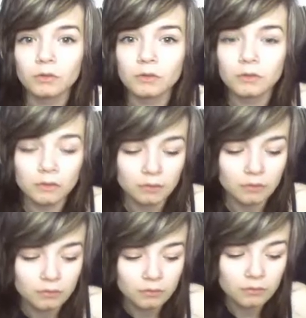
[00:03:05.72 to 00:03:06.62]
just
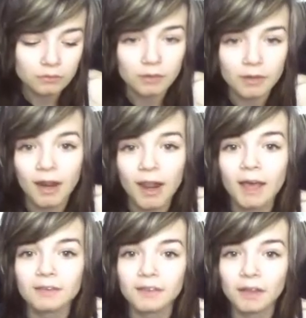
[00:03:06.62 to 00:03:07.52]

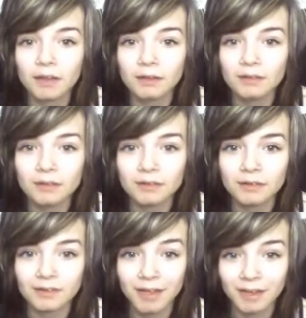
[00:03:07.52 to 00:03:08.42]
lies there
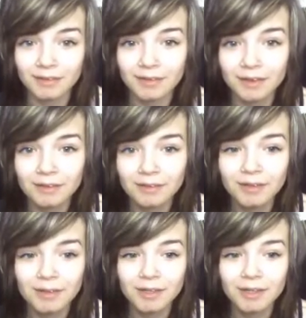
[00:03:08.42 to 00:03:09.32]
and takes it,
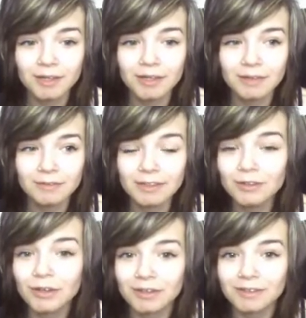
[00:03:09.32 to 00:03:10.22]
which
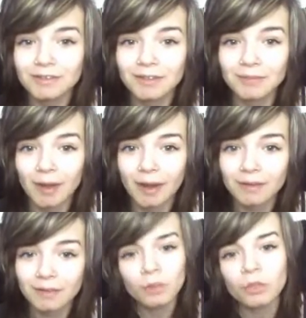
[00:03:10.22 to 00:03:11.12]
is good in my
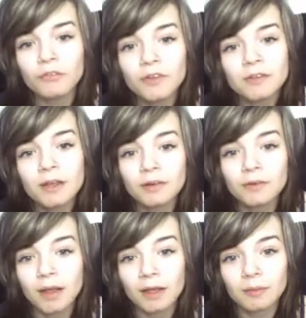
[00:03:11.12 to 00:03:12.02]
eyes. The things I
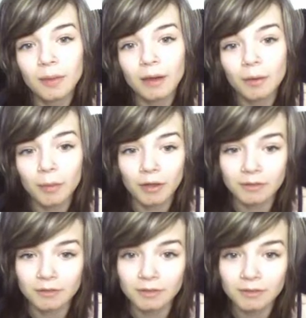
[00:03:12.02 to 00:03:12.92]
don't like about a
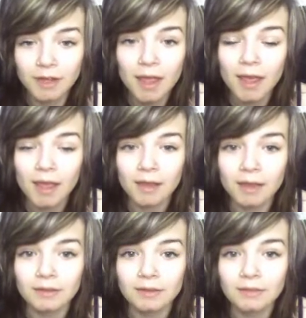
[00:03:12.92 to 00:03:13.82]
person
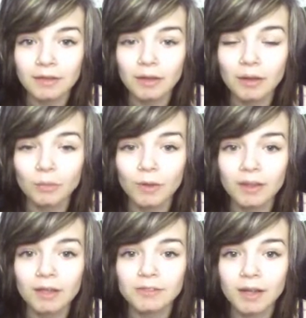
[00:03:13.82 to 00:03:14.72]
is when
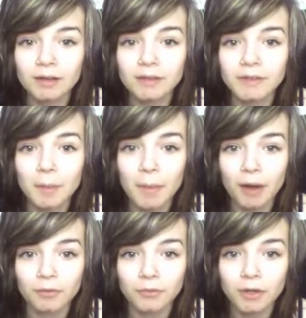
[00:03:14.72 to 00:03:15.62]
they're jealous and
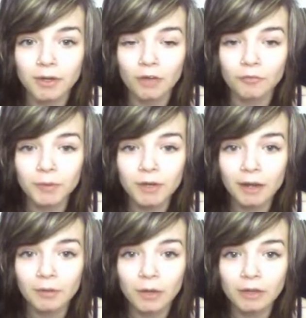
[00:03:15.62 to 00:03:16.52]
paranoid. I've been
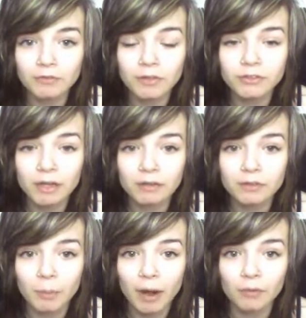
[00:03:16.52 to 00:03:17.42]
out with
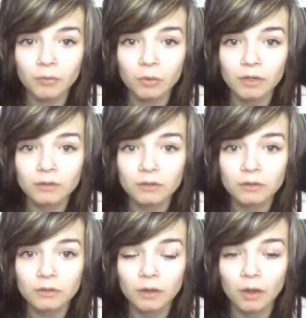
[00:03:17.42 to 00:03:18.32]
jealous and paranoid
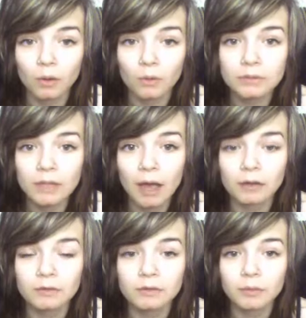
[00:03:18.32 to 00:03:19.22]
girls,
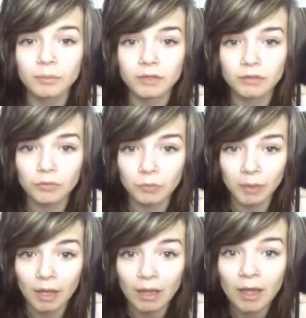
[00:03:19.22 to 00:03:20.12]
and believe you
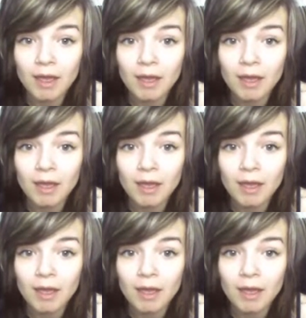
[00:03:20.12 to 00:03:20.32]
me,